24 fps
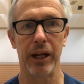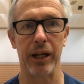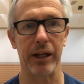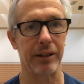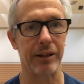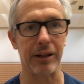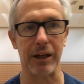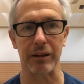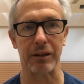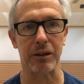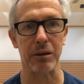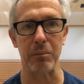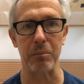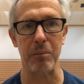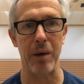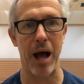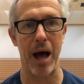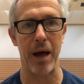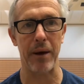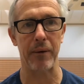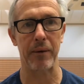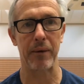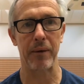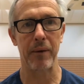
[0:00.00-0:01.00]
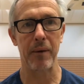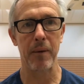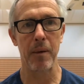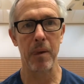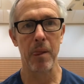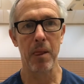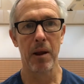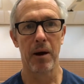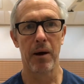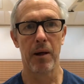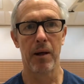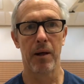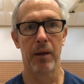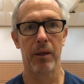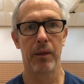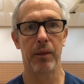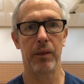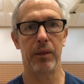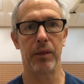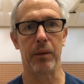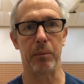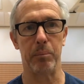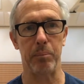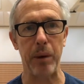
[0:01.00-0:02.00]
It doesn't matter.
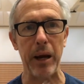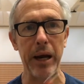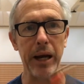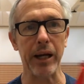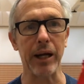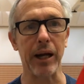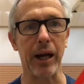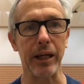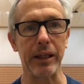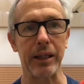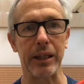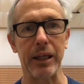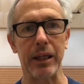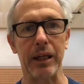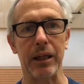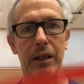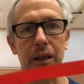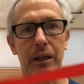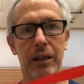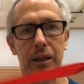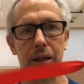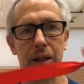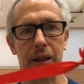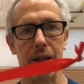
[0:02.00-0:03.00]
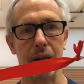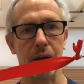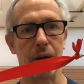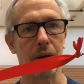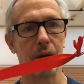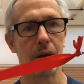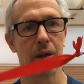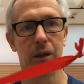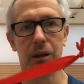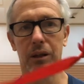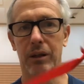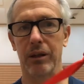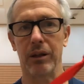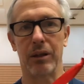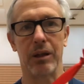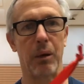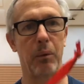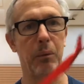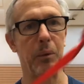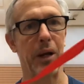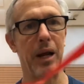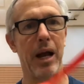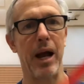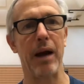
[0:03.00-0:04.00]
The main idea here is
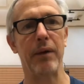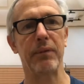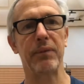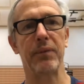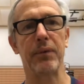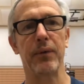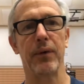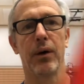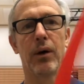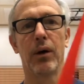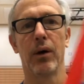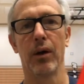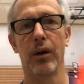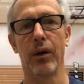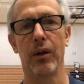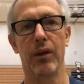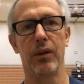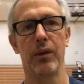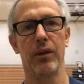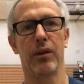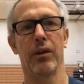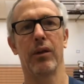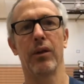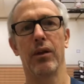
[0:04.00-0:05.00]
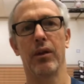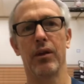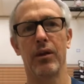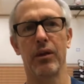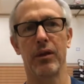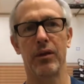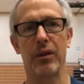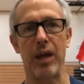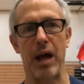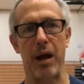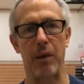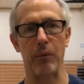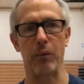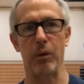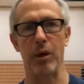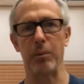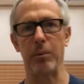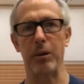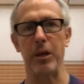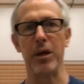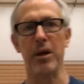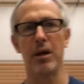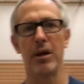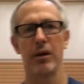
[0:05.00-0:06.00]
that we have that
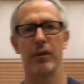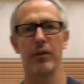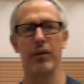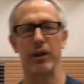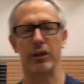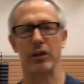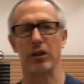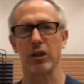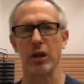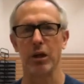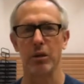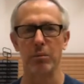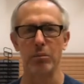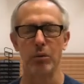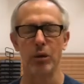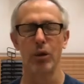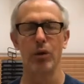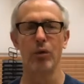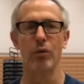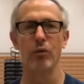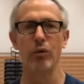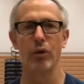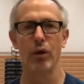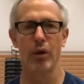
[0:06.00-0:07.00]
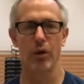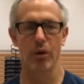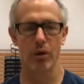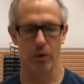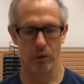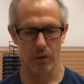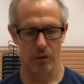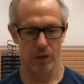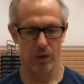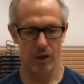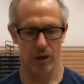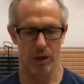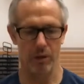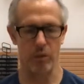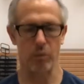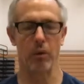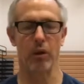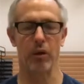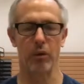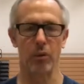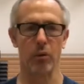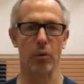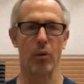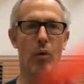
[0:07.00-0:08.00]
ribbon that's going to move, and
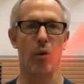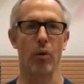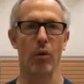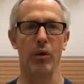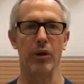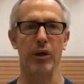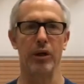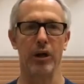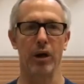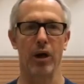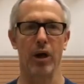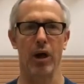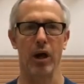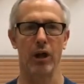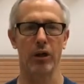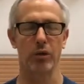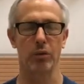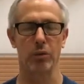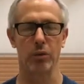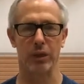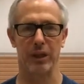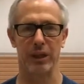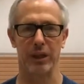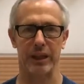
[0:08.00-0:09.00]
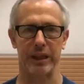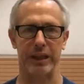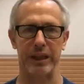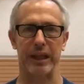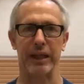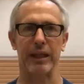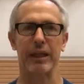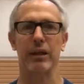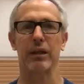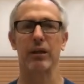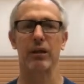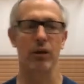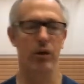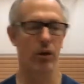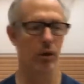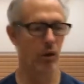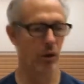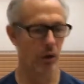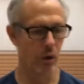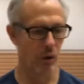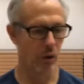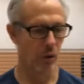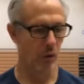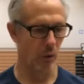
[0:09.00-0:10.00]
whether we're holding it onto a stick
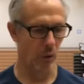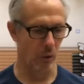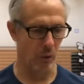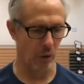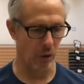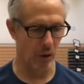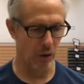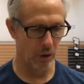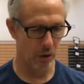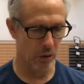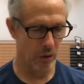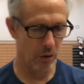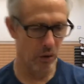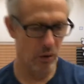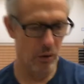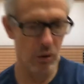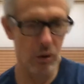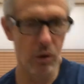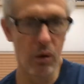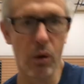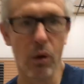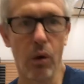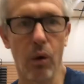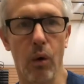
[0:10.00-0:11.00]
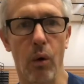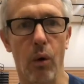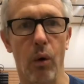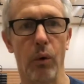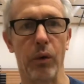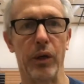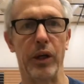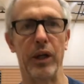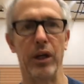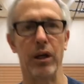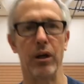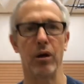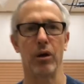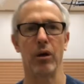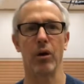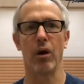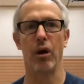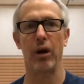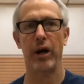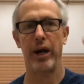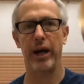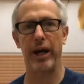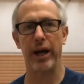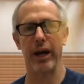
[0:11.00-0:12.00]
or holding it in
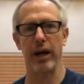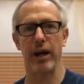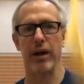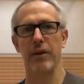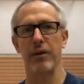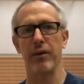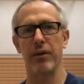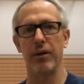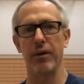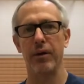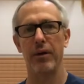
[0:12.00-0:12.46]
our hand,